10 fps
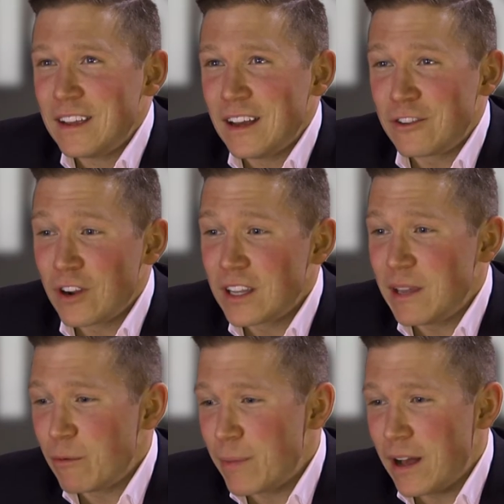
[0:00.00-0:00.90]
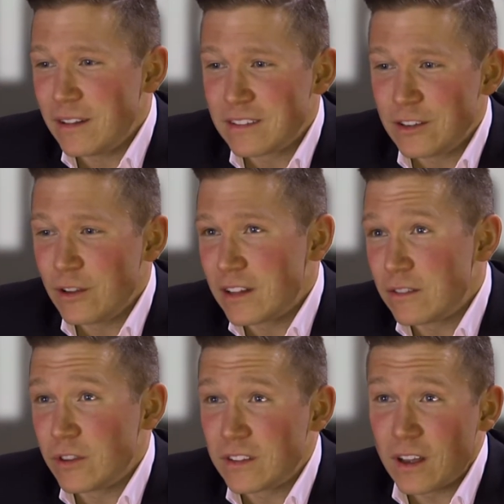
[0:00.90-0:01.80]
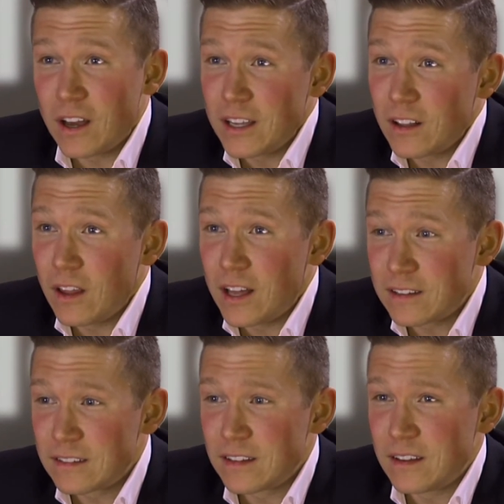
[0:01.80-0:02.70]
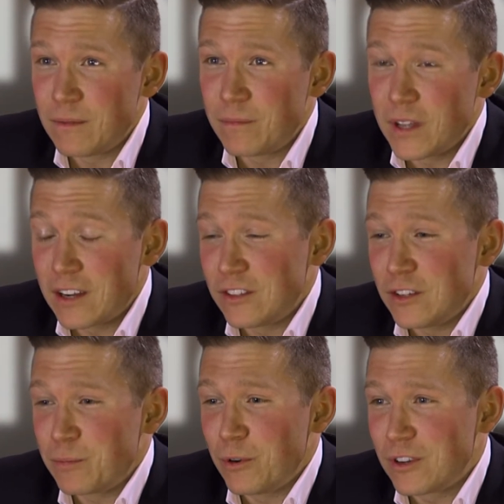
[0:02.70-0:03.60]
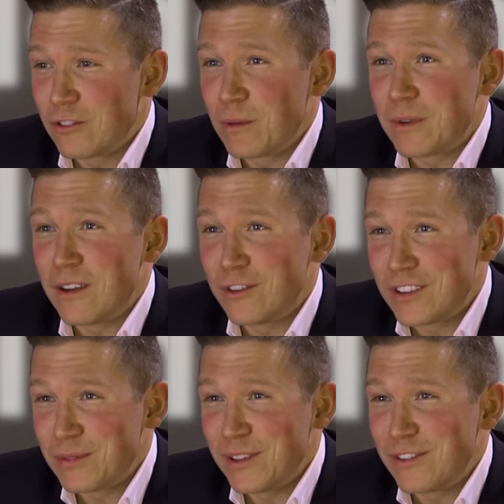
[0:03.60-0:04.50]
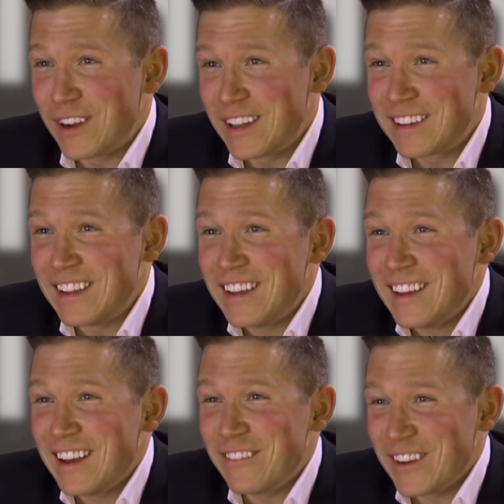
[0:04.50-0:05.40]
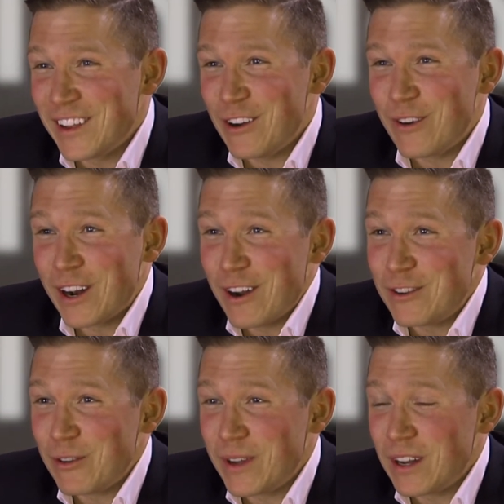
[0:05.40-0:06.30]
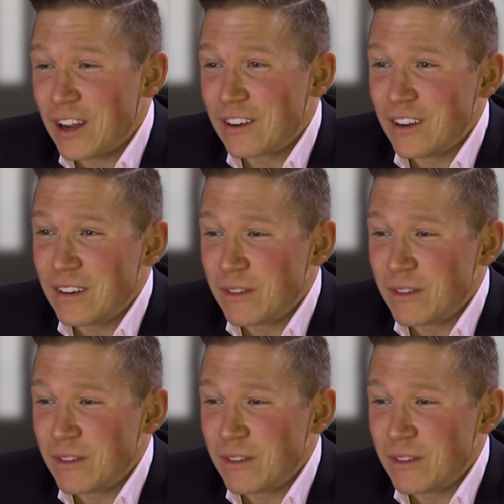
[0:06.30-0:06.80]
I try and keep it balanced and do lots of different things. I hike a lot. I actually just booked a trip to Everest, believe it or not. I'm going to go when I graduate my doctorate.